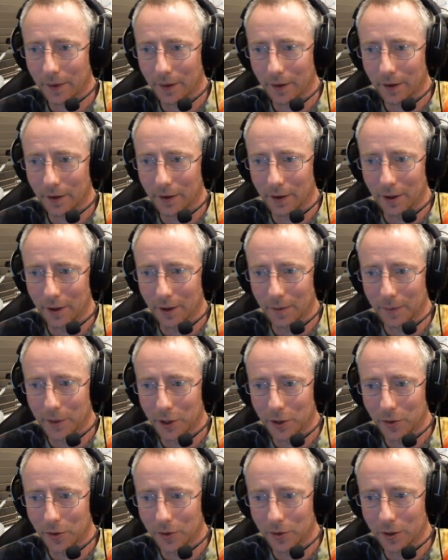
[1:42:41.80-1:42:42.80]
to
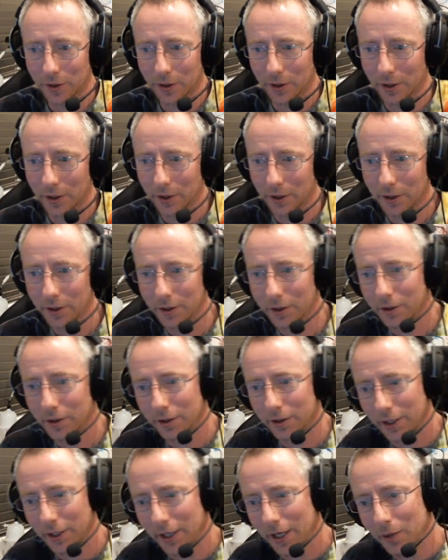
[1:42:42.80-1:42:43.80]
do the
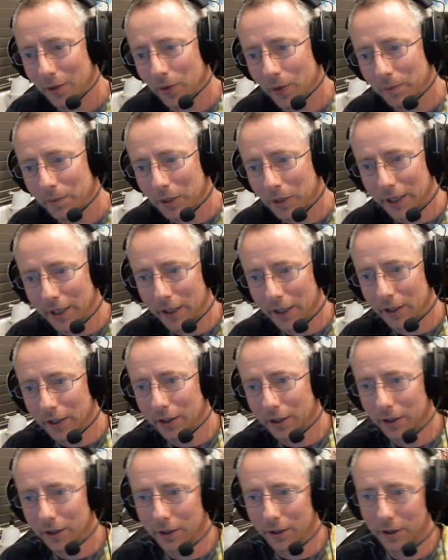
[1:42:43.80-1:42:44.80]
gateway play
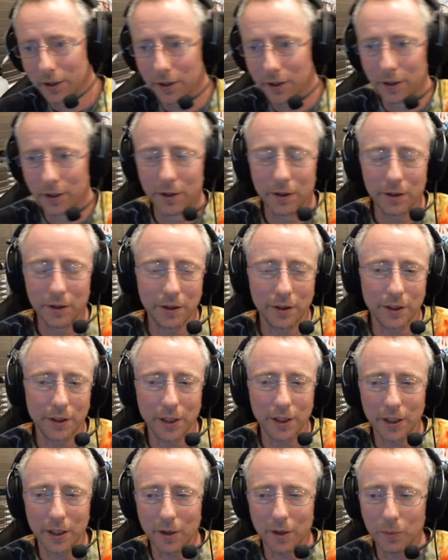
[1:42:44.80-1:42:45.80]
to
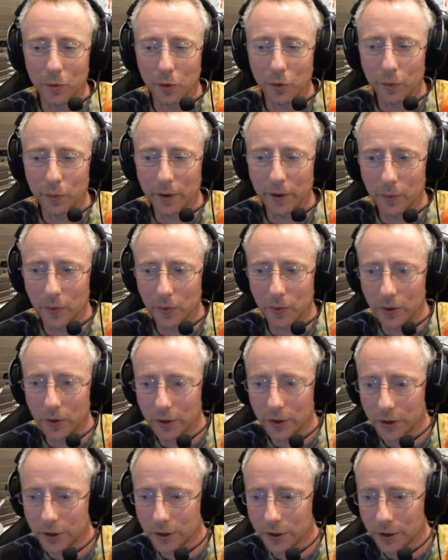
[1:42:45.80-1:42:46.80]
take out both my
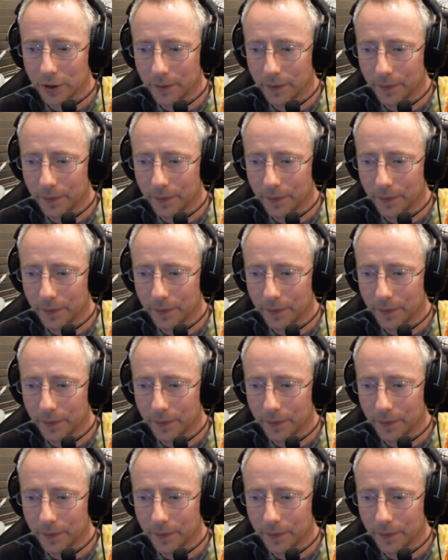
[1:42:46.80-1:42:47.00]
wards.